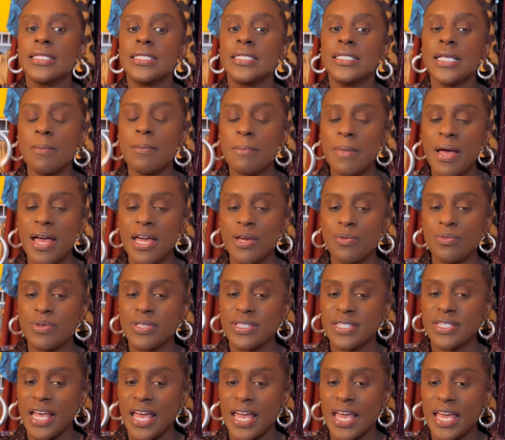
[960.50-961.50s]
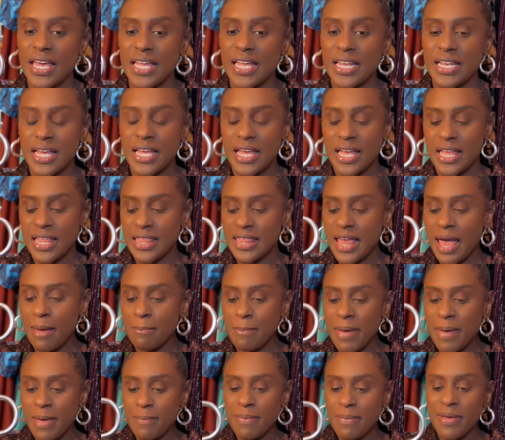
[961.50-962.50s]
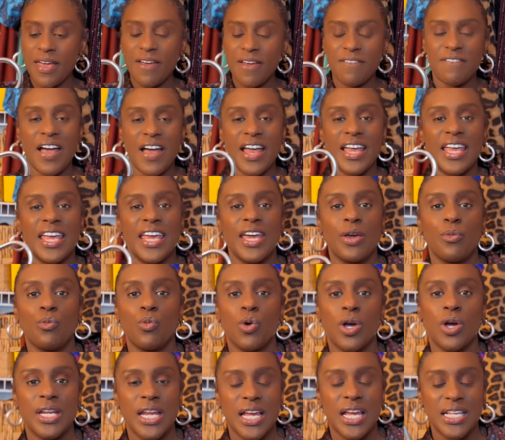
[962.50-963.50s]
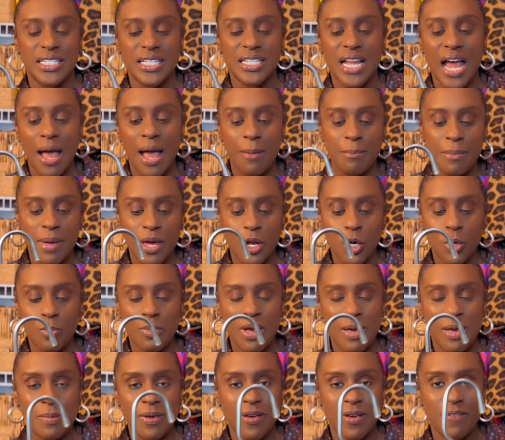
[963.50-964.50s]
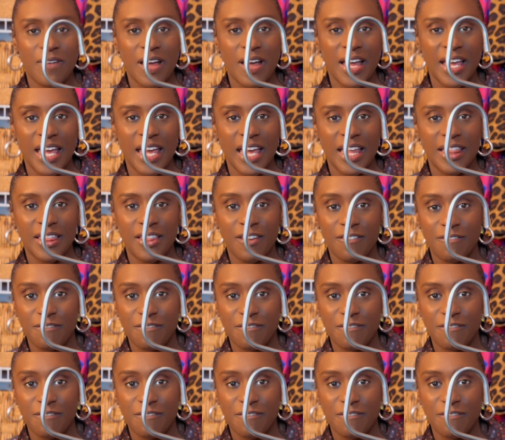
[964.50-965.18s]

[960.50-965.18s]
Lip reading: somebody was saying that maybe if I get one that's not metal, maybe if I get the